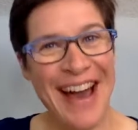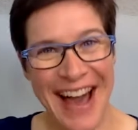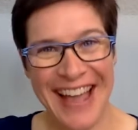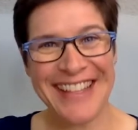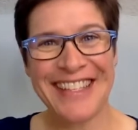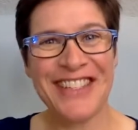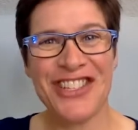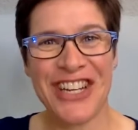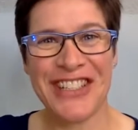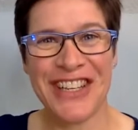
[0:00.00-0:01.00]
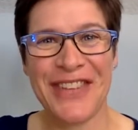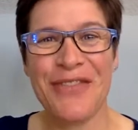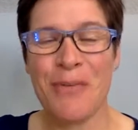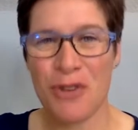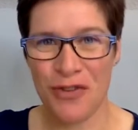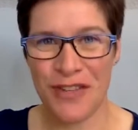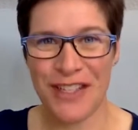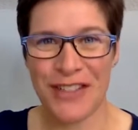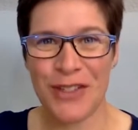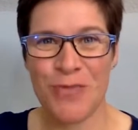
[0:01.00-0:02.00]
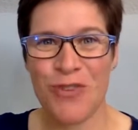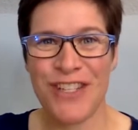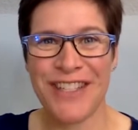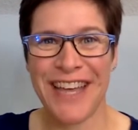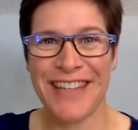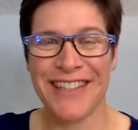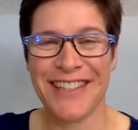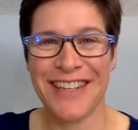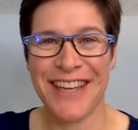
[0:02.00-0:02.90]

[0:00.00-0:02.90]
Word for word: Hi, this is Jessica from Nervous System Reset.